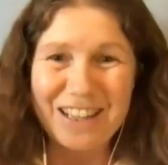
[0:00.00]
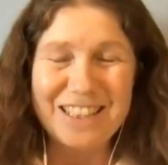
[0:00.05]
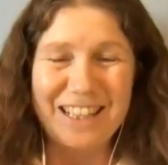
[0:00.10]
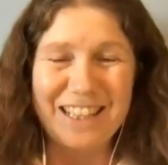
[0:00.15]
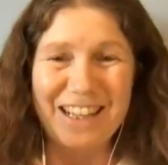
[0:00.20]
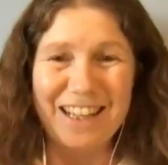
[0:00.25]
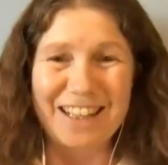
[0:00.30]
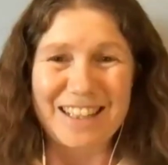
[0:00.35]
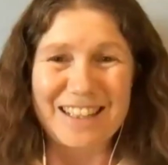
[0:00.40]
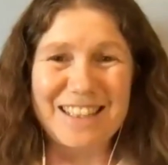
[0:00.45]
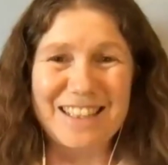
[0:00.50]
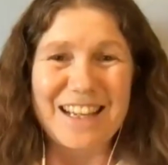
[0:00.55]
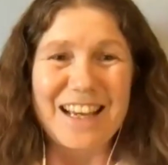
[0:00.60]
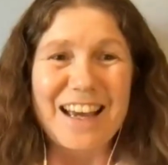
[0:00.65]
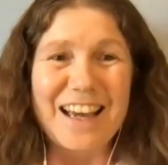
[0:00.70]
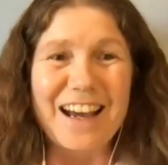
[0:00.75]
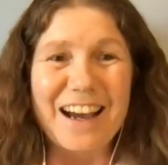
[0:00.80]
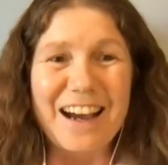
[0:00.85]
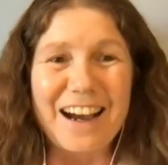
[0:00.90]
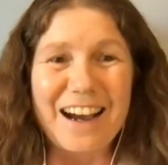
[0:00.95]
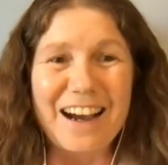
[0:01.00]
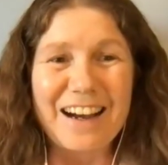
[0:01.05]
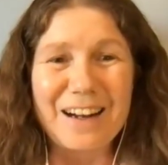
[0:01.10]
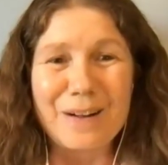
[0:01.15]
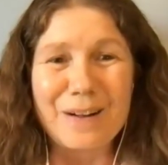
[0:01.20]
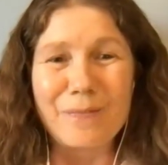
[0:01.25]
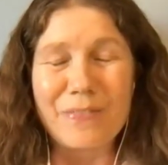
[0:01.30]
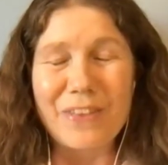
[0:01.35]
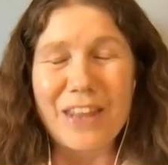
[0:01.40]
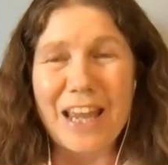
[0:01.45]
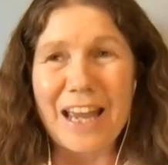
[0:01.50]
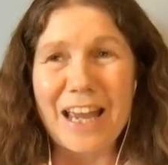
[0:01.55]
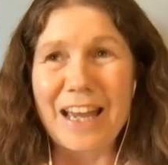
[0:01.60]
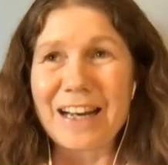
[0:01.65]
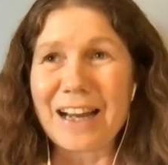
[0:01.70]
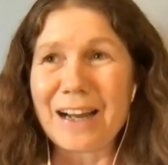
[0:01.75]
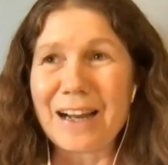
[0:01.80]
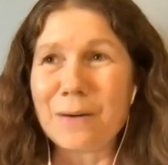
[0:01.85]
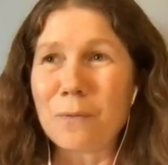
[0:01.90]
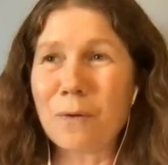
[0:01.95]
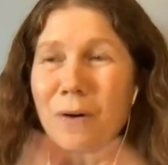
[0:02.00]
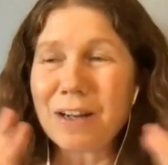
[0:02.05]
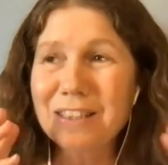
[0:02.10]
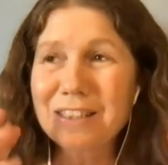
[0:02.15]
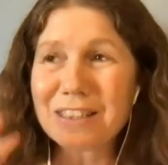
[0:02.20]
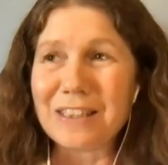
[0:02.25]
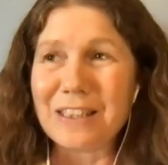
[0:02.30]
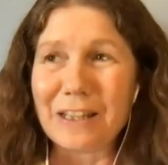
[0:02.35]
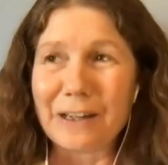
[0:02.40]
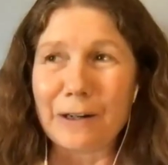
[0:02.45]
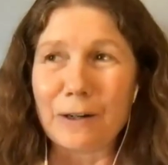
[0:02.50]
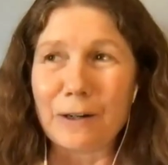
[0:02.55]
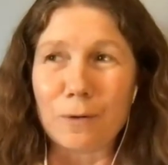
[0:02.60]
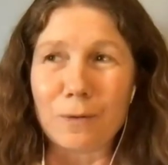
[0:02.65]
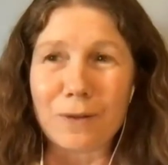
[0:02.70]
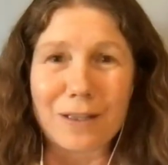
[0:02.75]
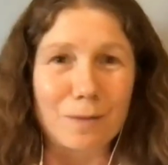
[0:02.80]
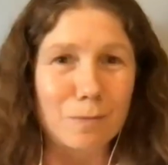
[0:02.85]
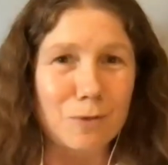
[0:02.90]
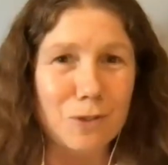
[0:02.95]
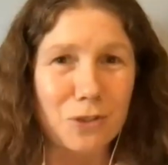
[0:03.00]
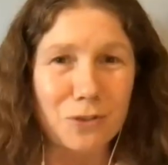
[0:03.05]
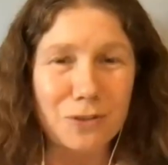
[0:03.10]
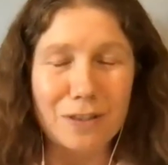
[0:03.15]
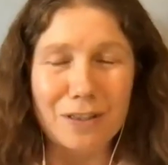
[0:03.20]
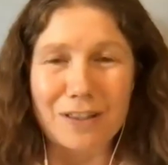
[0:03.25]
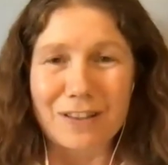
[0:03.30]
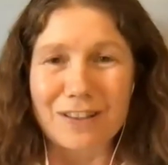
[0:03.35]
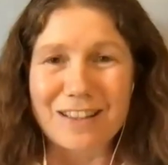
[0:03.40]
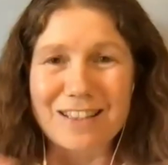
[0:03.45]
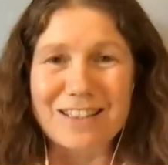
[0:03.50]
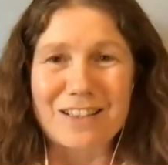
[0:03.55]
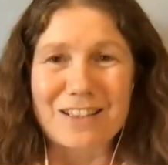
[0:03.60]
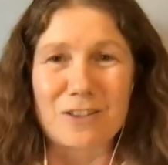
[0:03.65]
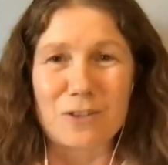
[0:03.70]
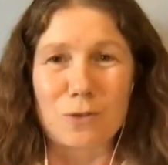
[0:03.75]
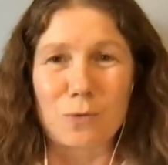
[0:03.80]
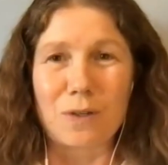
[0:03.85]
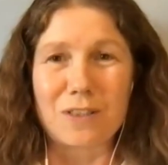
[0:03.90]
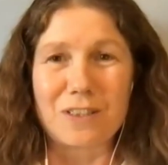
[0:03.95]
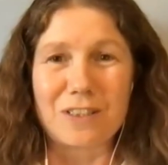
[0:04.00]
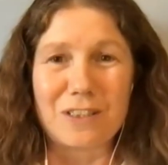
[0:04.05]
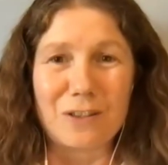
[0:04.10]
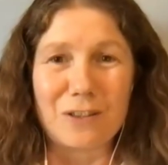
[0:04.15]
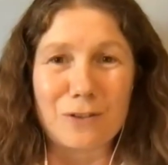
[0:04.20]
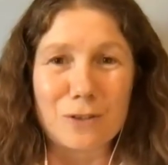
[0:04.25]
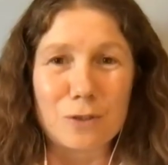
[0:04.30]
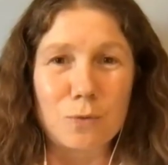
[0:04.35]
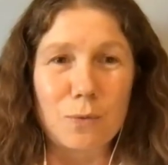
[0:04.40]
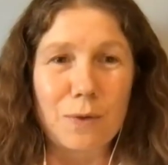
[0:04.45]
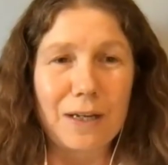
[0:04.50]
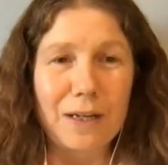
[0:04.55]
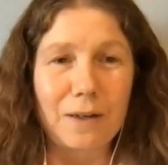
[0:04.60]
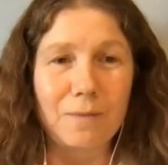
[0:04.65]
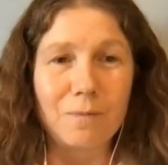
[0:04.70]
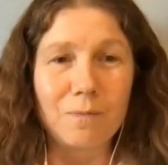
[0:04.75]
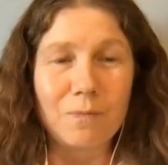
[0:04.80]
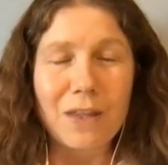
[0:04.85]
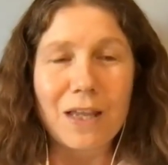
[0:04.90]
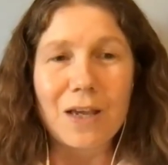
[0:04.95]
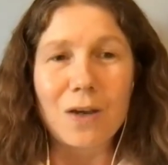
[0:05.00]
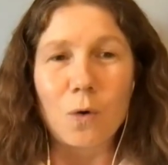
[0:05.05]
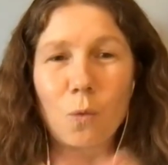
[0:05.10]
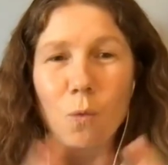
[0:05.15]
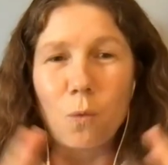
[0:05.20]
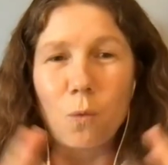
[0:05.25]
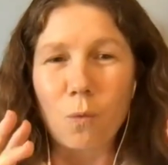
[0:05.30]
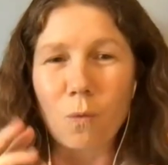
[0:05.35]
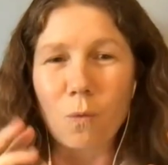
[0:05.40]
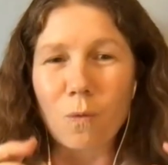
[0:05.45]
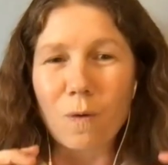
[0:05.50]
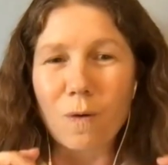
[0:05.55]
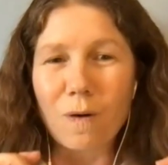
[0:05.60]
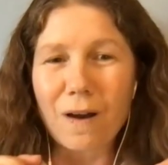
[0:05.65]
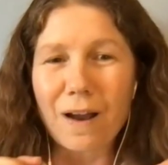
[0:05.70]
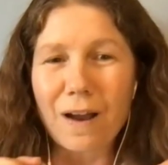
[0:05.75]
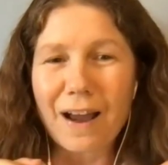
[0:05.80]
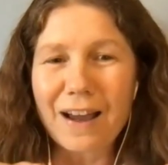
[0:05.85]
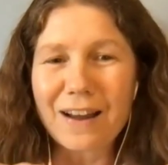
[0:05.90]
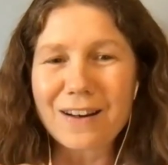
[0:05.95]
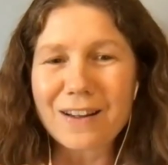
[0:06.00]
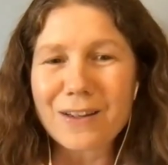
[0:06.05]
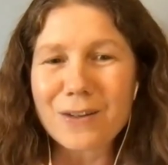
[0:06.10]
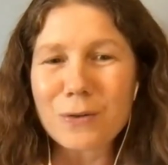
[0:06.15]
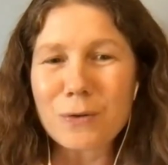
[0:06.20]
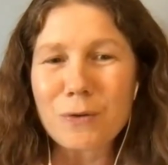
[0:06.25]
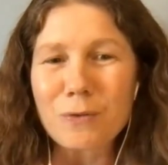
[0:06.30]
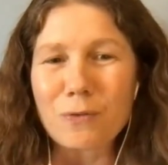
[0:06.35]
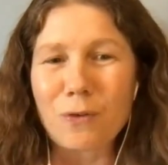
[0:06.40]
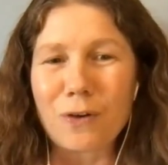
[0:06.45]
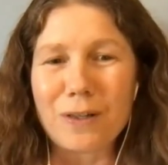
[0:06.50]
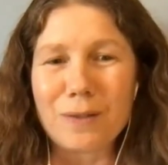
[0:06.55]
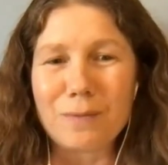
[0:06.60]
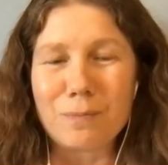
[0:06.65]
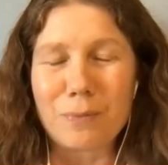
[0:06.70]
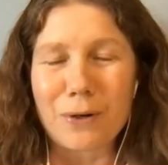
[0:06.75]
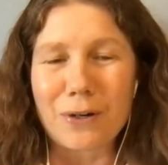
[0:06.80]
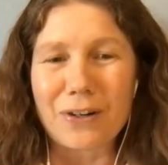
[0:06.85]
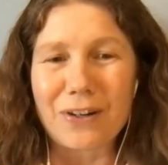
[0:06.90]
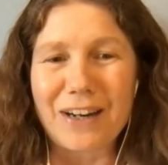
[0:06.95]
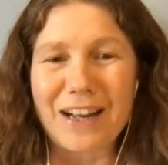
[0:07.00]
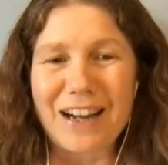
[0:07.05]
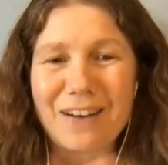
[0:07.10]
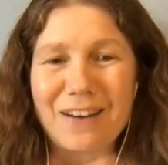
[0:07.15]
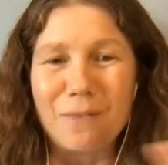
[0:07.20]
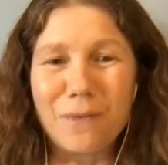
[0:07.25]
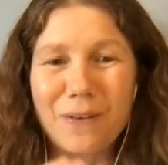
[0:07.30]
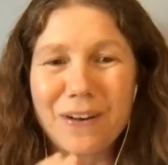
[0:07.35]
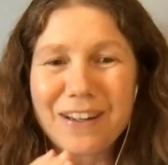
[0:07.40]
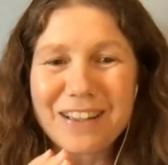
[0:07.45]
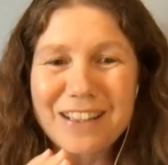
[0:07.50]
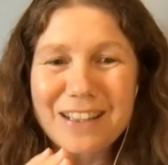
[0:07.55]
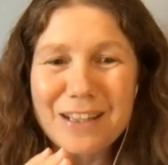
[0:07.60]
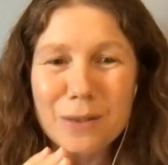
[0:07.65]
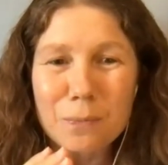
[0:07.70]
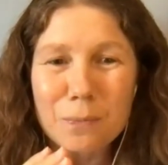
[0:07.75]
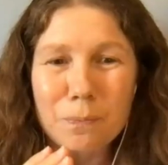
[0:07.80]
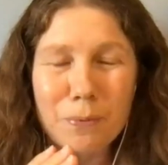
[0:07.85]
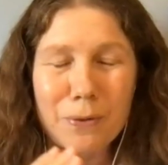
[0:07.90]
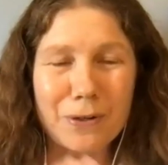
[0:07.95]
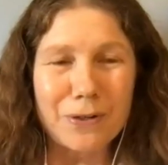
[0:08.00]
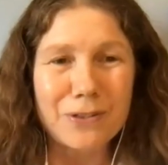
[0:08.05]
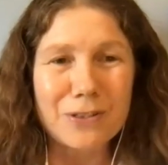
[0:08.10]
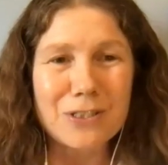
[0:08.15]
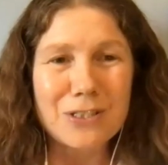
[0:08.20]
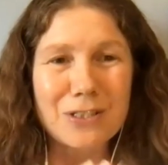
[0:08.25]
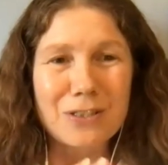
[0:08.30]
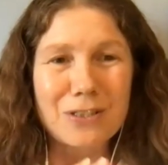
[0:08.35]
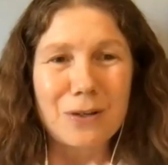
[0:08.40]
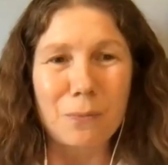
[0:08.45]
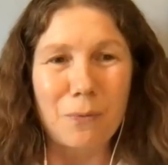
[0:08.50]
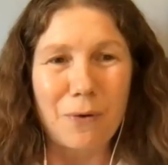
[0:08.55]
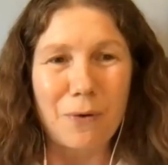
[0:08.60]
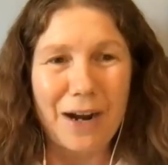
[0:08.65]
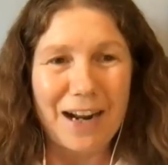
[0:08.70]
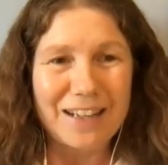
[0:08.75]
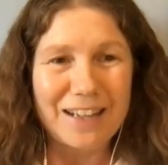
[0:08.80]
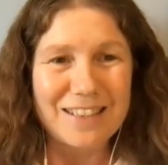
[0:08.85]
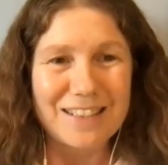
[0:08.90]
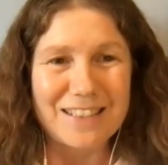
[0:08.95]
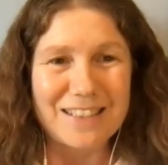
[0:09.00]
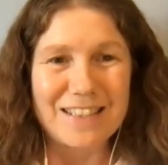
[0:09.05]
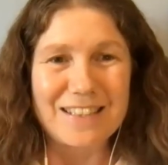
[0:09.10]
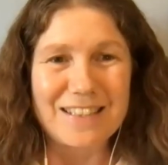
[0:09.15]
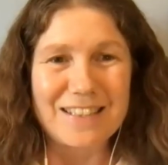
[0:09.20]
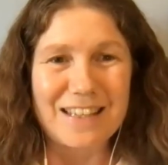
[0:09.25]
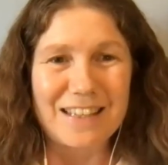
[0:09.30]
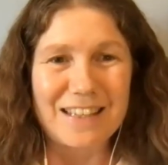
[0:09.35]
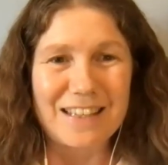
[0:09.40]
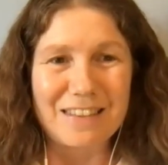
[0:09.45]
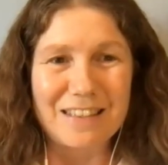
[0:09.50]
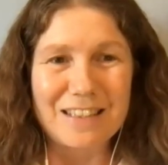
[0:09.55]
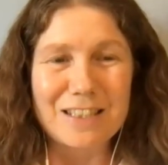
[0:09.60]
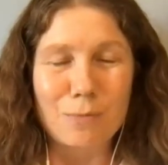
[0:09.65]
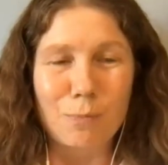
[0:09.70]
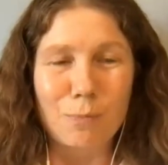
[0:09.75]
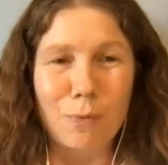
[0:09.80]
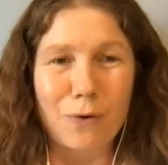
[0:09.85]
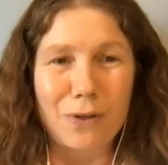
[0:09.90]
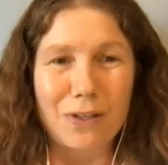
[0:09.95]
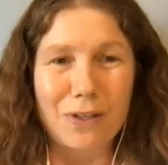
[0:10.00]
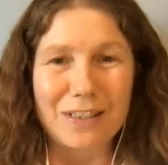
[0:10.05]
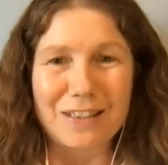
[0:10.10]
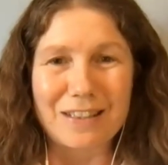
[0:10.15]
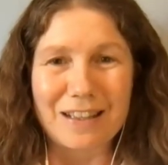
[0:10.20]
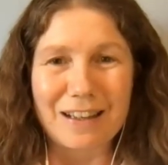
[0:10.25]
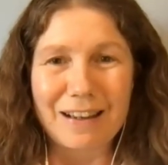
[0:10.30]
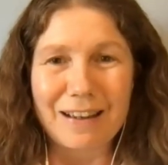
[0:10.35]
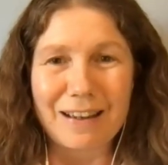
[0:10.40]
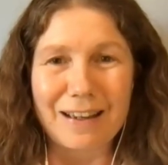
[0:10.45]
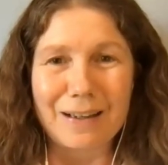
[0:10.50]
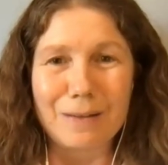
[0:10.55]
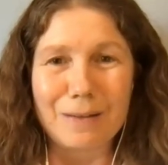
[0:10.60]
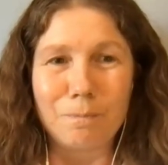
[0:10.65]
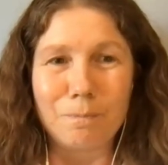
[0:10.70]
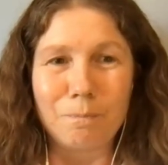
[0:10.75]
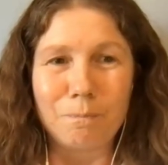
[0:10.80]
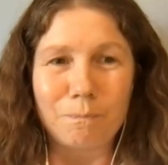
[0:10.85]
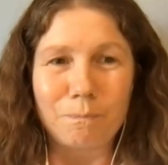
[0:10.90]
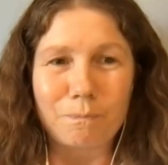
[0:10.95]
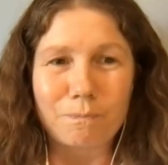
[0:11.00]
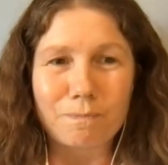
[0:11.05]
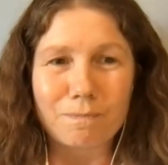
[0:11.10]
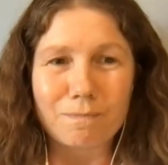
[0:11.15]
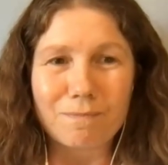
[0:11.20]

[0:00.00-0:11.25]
projects. And I want to know, and I'm sure our listeners want to know as well, how do you avoid burnout? What are your personal practices at this point in time